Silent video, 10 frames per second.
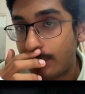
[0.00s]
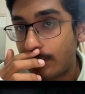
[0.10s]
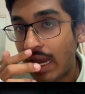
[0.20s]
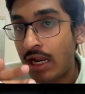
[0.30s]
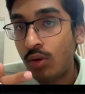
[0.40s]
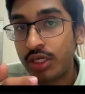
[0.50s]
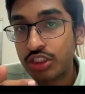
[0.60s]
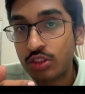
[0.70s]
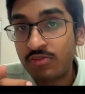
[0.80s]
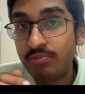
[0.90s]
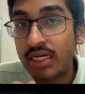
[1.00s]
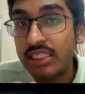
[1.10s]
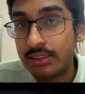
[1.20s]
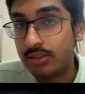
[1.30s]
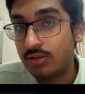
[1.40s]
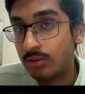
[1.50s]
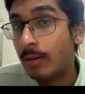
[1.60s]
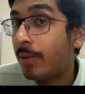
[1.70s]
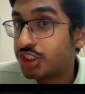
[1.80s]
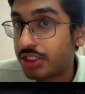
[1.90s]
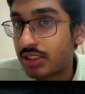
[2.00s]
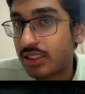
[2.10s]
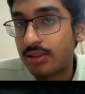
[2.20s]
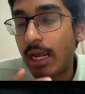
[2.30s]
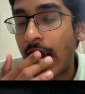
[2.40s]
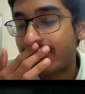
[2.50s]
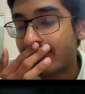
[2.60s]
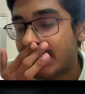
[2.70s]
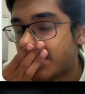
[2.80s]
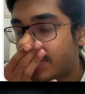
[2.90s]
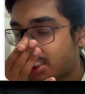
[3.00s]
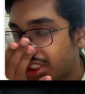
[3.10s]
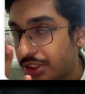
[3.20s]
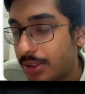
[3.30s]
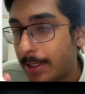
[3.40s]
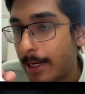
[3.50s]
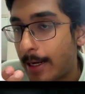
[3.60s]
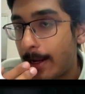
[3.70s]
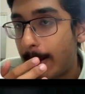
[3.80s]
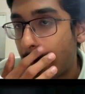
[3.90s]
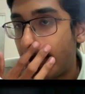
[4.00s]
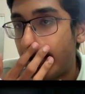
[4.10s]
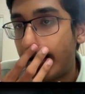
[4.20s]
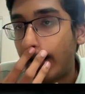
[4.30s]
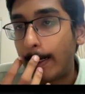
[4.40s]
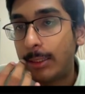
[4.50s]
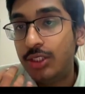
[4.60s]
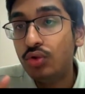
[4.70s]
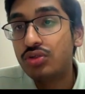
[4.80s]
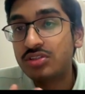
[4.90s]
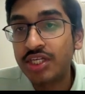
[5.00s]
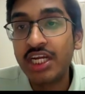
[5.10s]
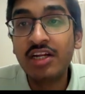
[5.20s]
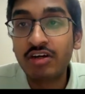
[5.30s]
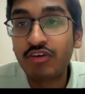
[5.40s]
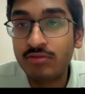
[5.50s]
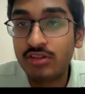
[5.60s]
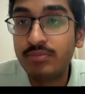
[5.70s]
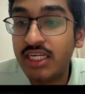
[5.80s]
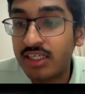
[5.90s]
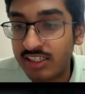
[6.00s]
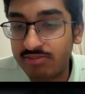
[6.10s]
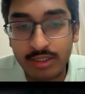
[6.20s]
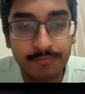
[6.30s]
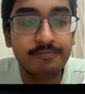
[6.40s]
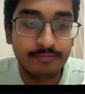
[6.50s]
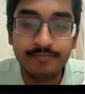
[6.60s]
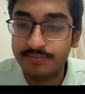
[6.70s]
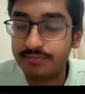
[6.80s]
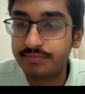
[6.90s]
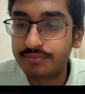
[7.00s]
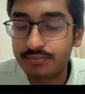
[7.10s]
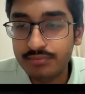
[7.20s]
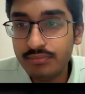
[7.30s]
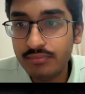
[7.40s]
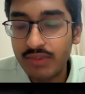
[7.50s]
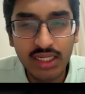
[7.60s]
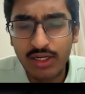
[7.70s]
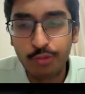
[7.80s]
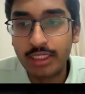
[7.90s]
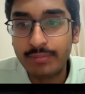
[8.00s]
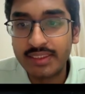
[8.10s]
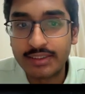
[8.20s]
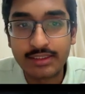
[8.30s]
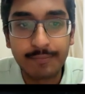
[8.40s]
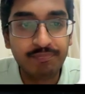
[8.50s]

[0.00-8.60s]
allocation of money, budget, advertising budget, to those 3 different forms of media gave me. I hope that made sense.